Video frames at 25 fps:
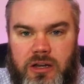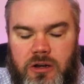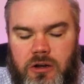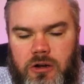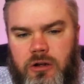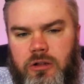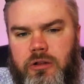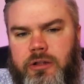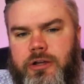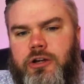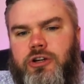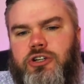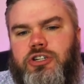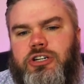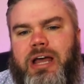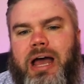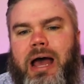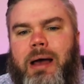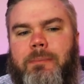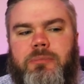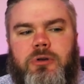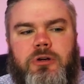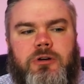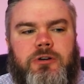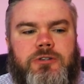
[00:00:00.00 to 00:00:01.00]
in earlier
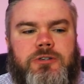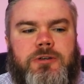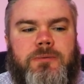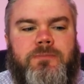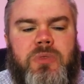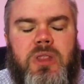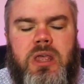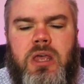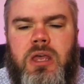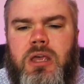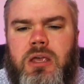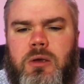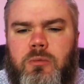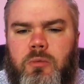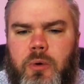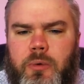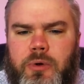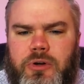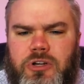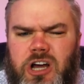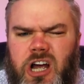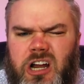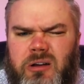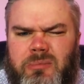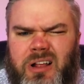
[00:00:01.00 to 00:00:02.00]
chapters when we're
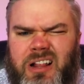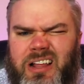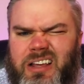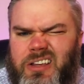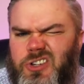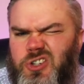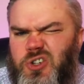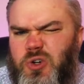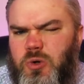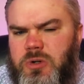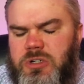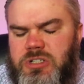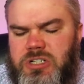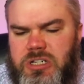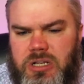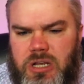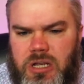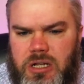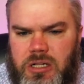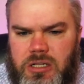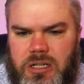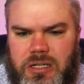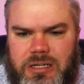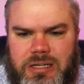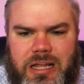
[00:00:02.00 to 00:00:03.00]
talking about like short
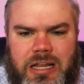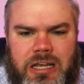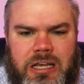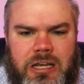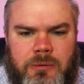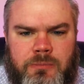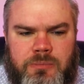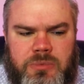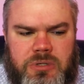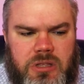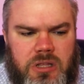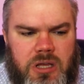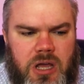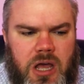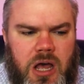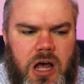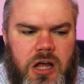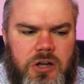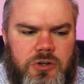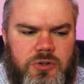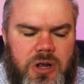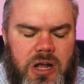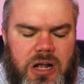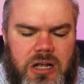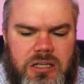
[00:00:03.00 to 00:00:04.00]
sale addendums in the
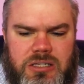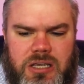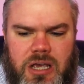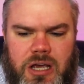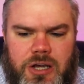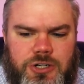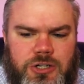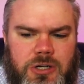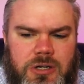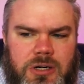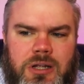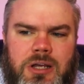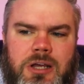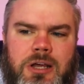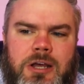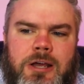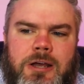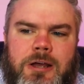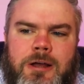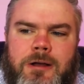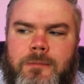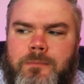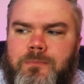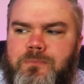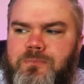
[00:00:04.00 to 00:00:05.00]
contract section.
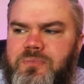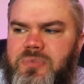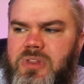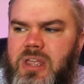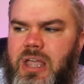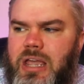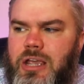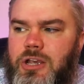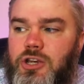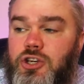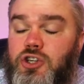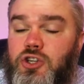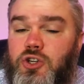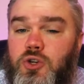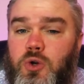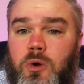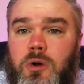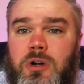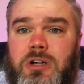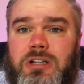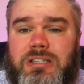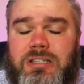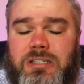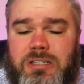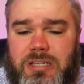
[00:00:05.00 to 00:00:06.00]
A
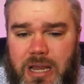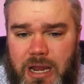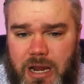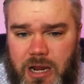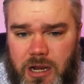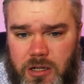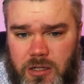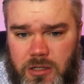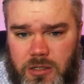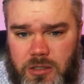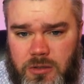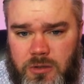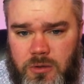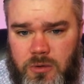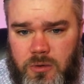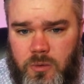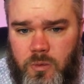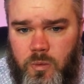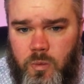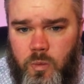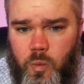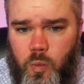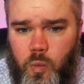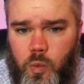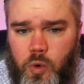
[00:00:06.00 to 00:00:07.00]
short sale
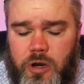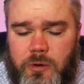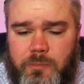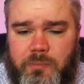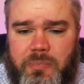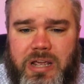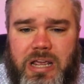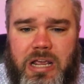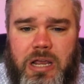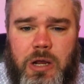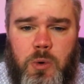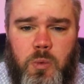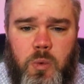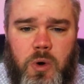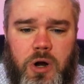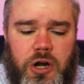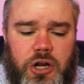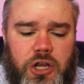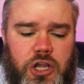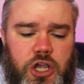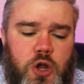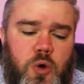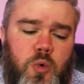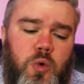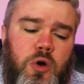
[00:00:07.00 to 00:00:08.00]
would be where
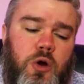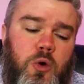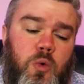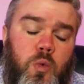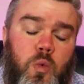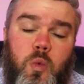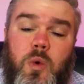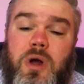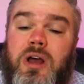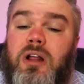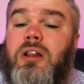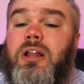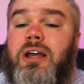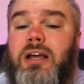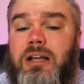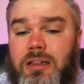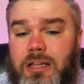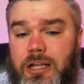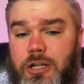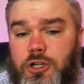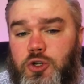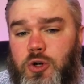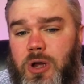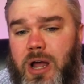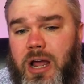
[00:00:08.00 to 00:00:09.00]
you were
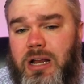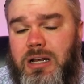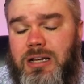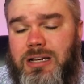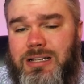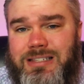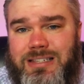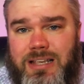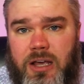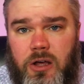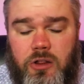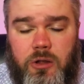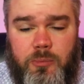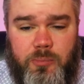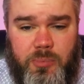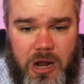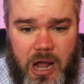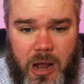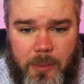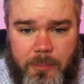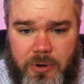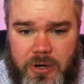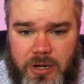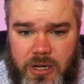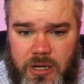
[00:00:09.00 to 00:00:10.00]
willingly trying to sell the
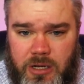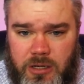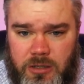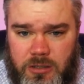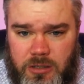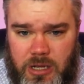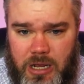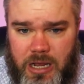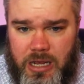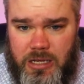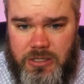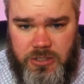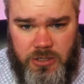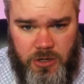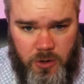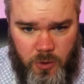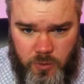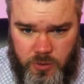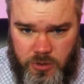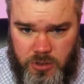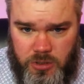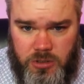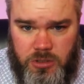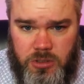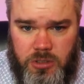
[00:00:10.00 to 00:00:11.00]
property as an
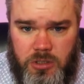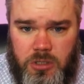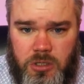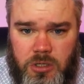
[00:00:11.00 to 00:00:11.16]
owner,